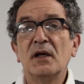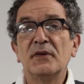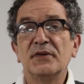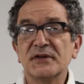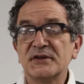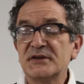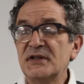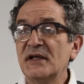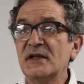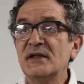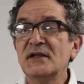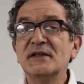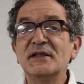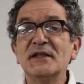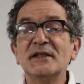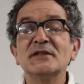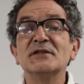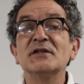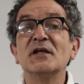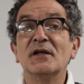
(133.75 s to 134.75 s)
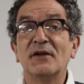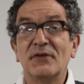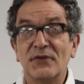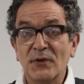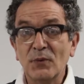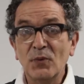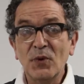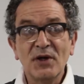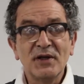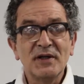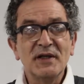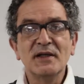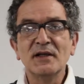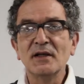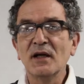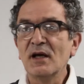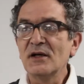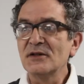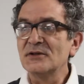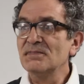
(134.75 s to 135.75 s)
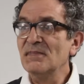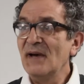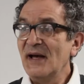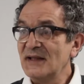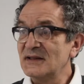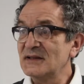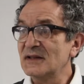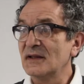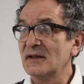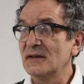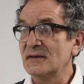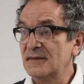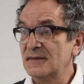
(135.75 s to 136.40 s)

The second is the working class matter.